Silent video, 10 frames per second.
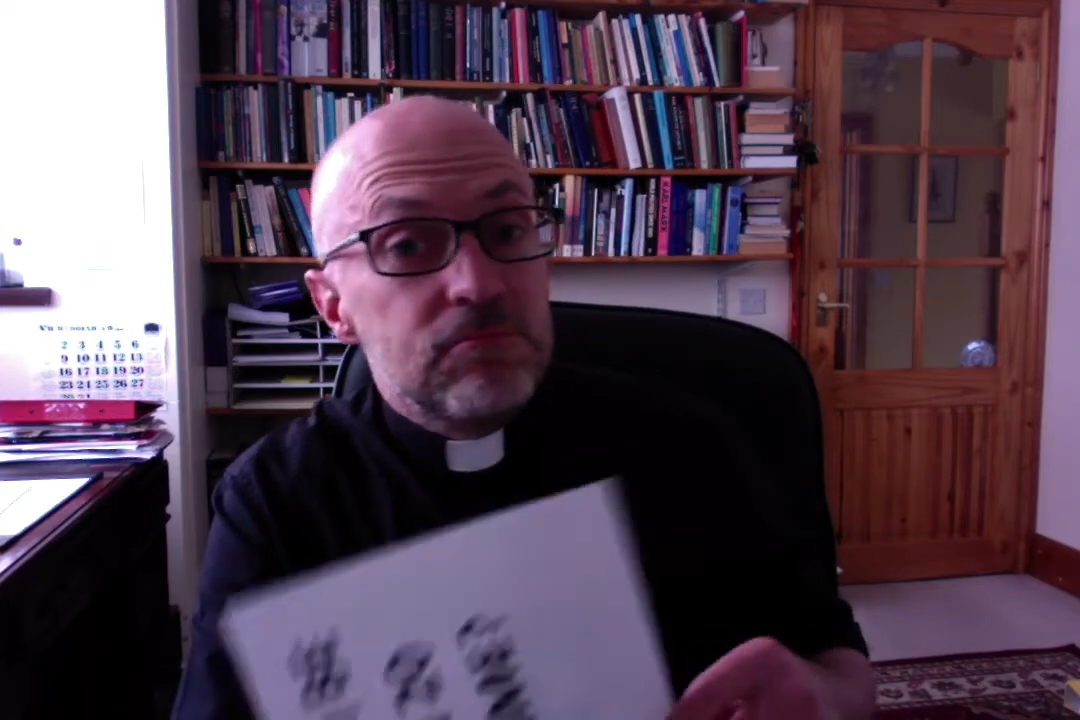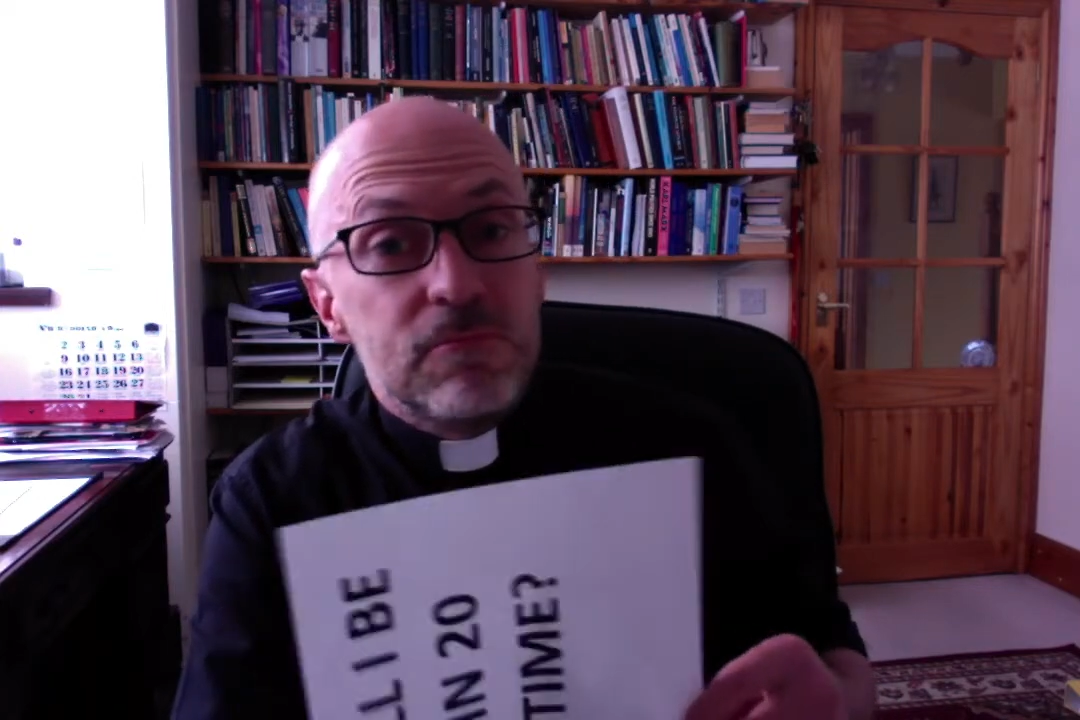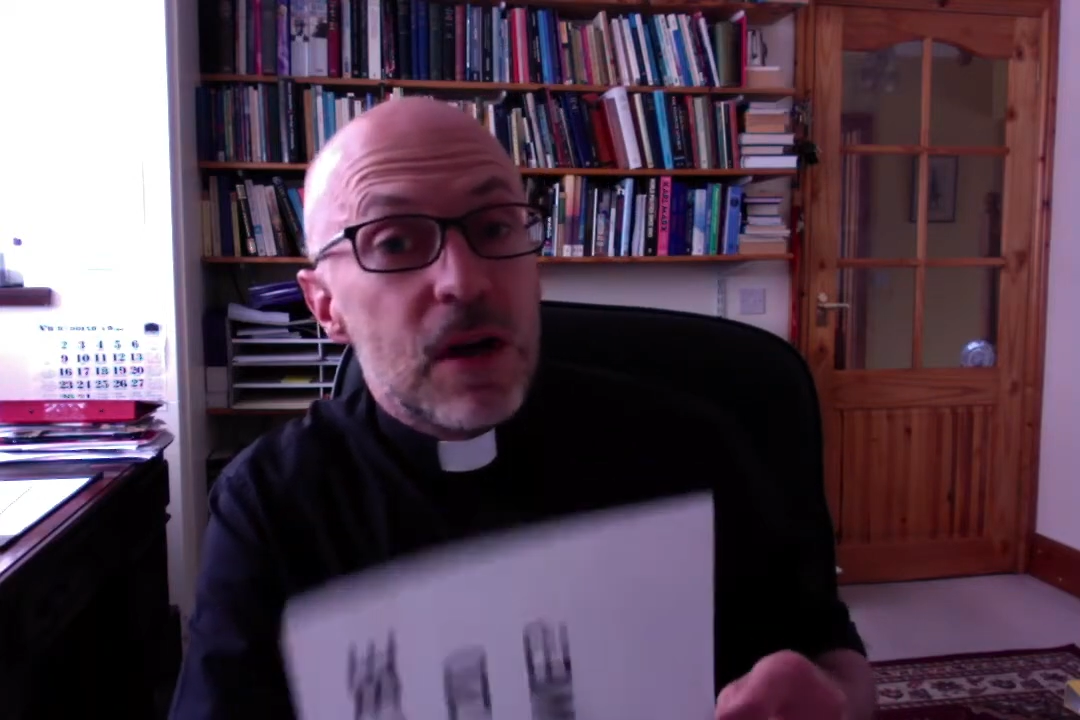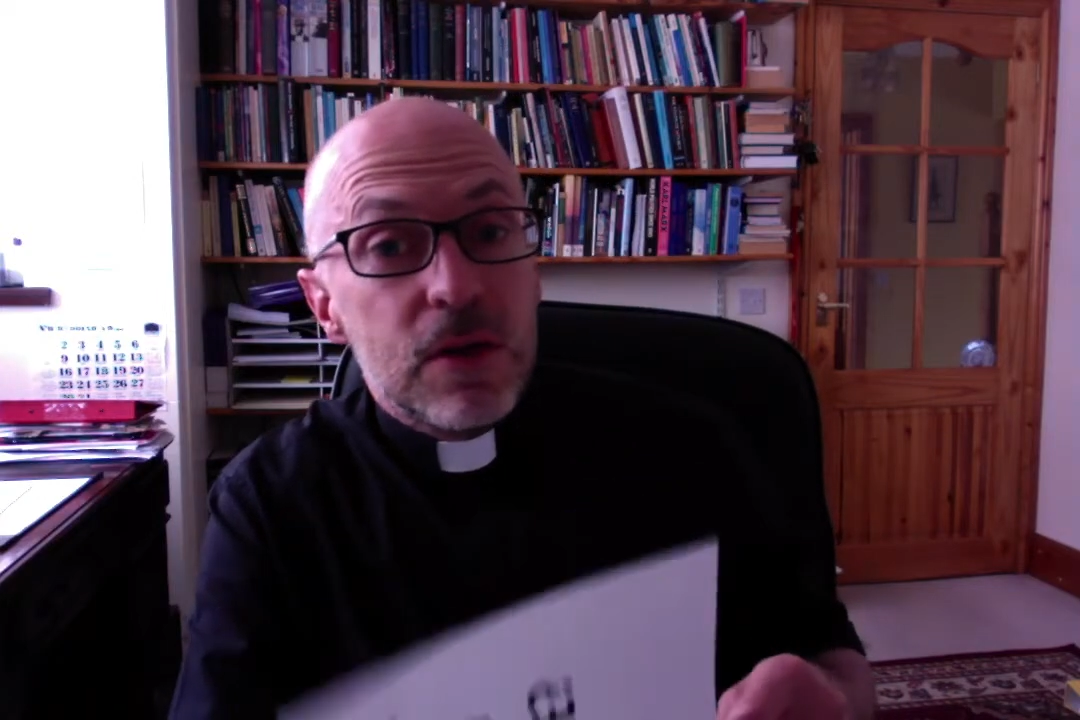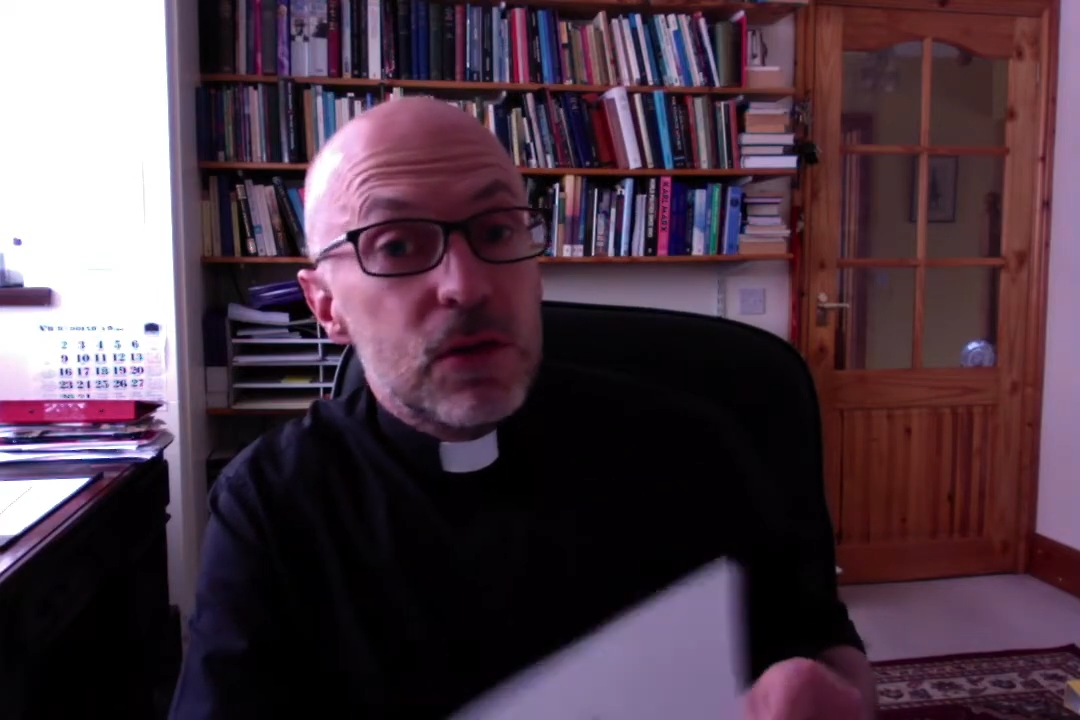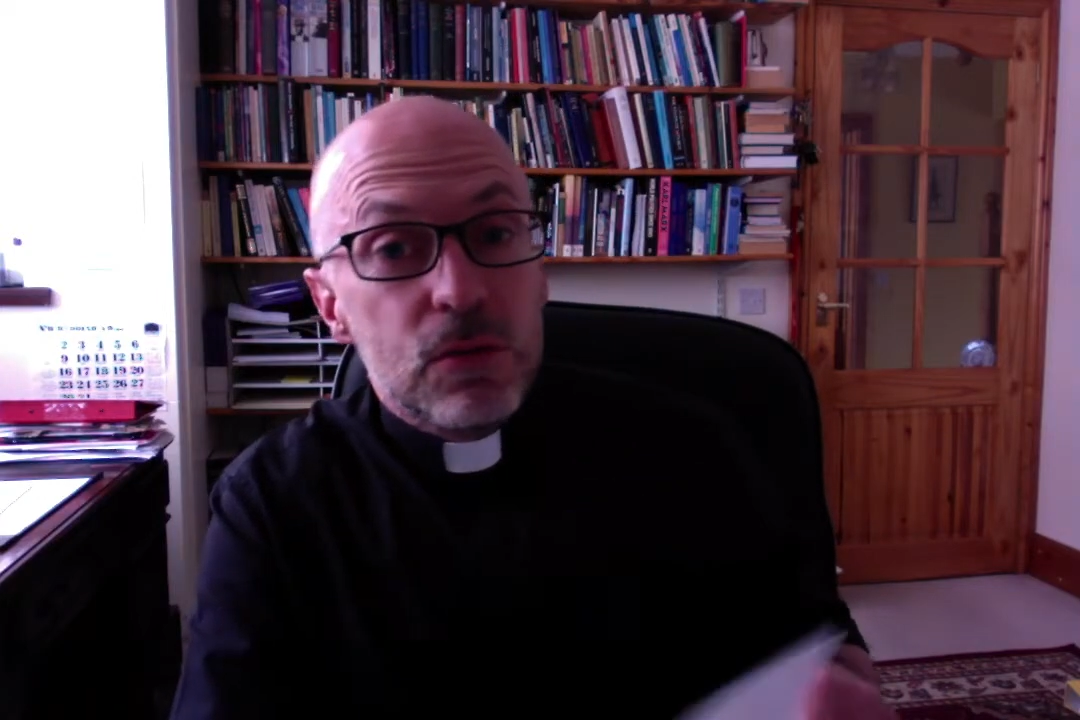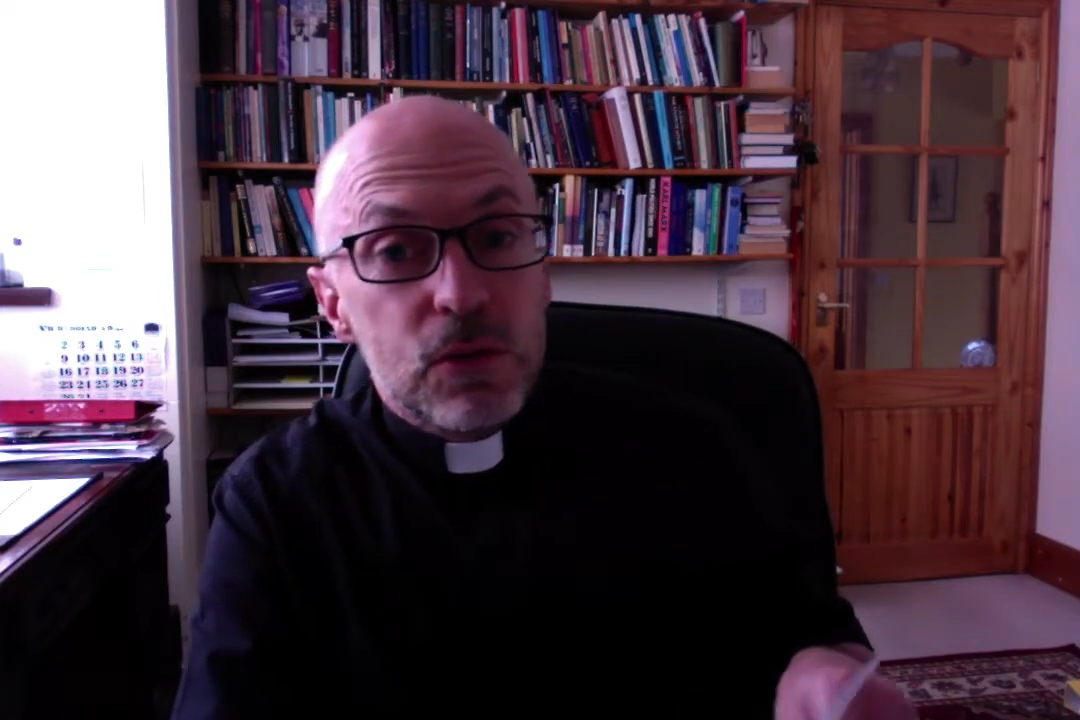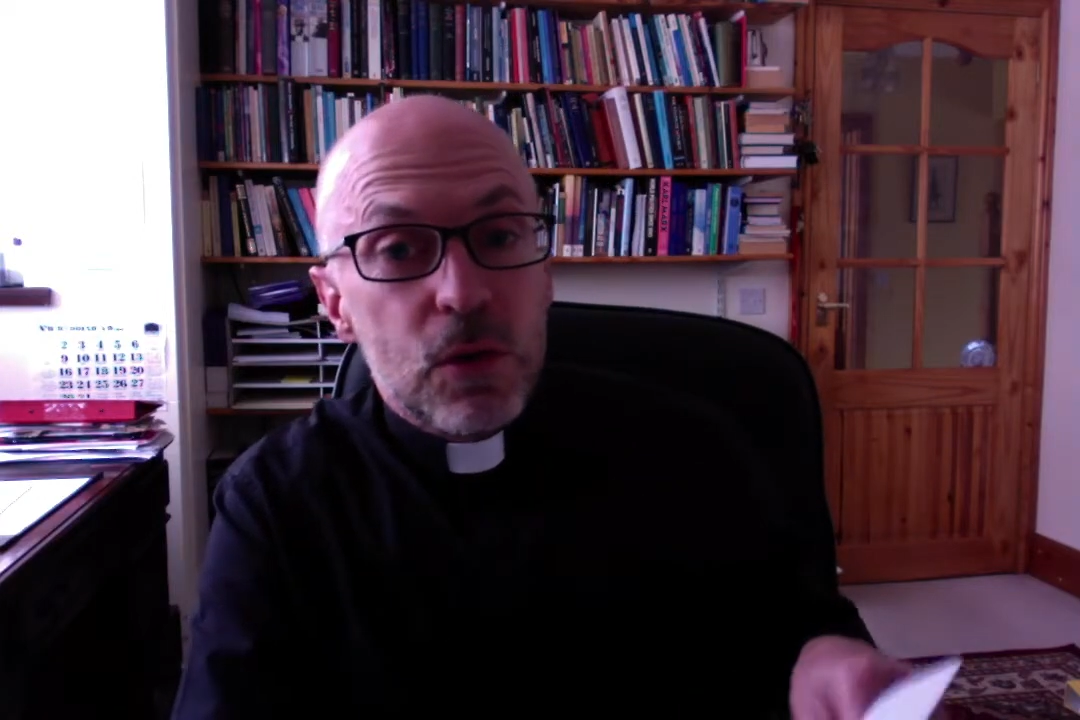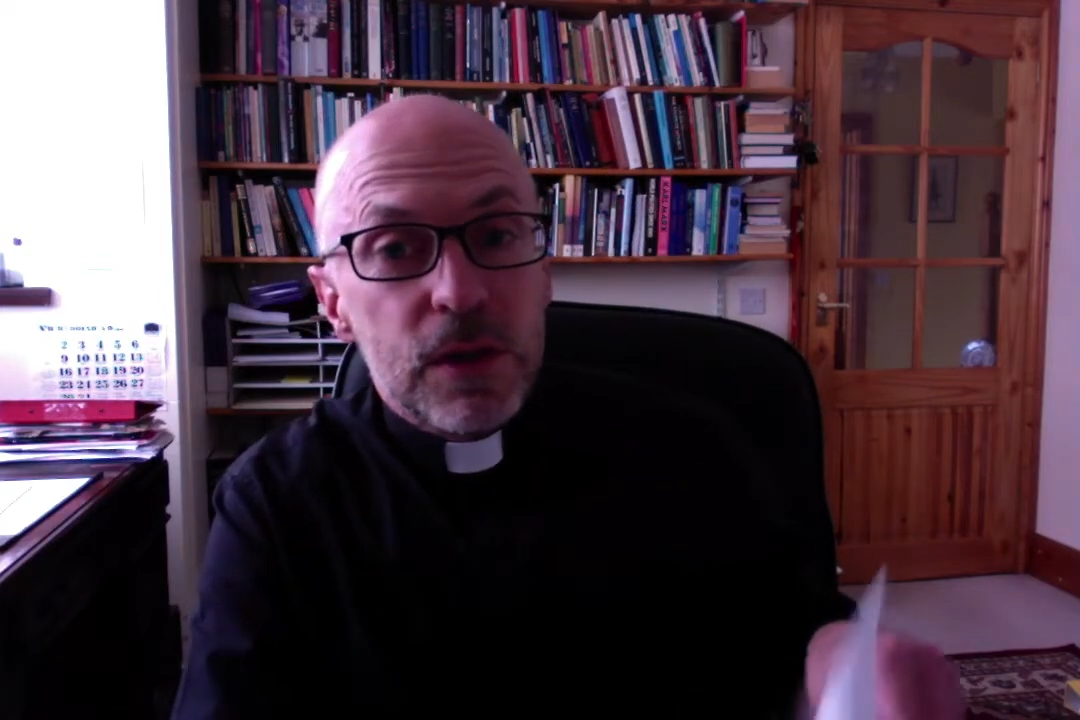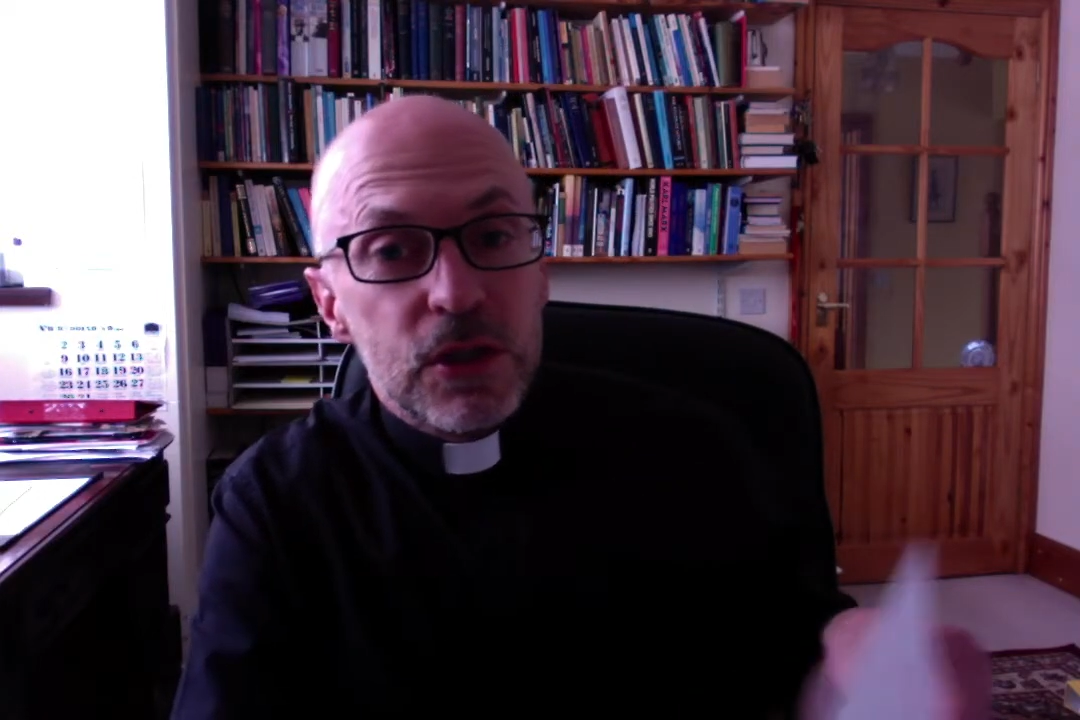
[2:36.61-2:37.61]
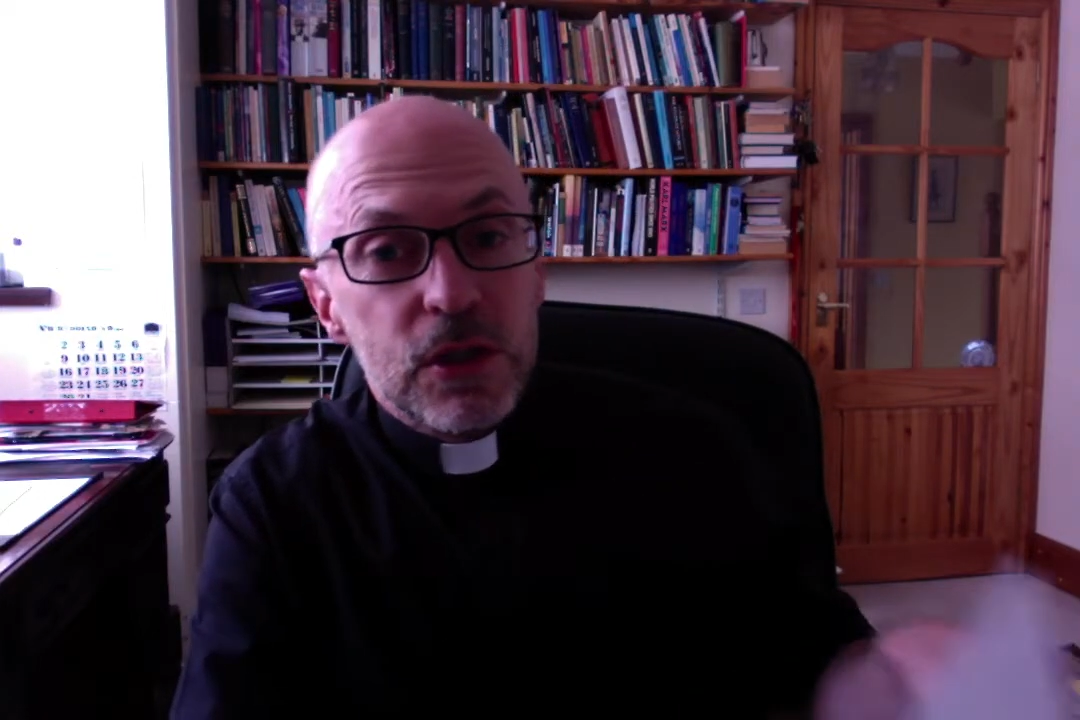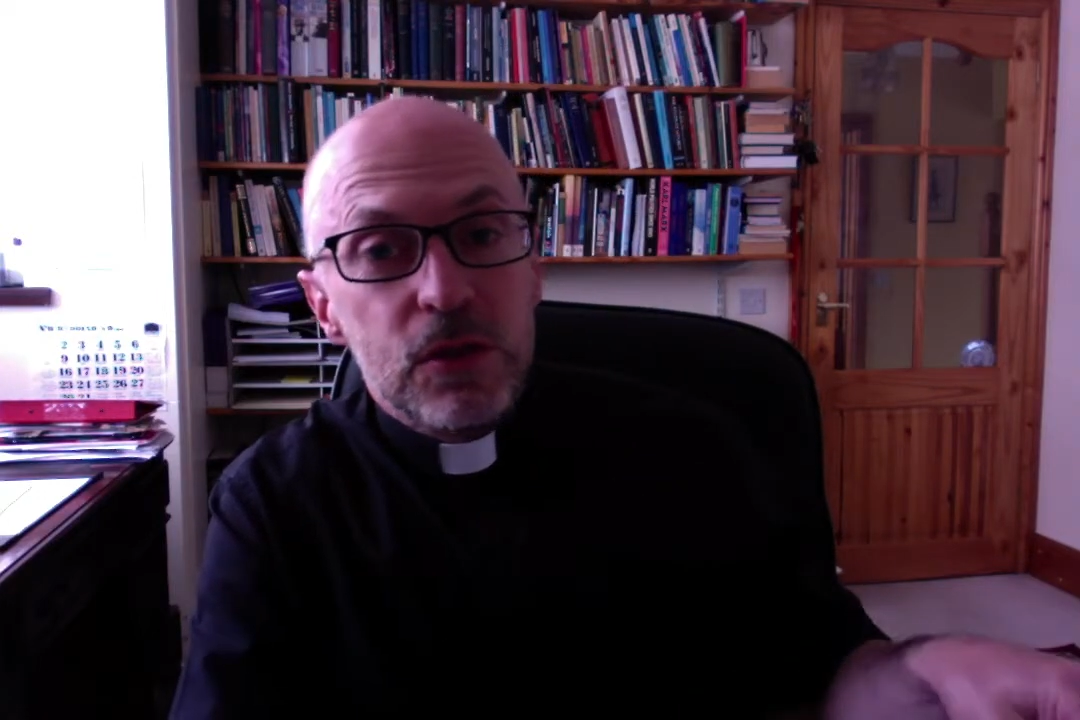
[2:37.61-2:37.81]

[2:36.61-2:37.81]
Other sorts of questions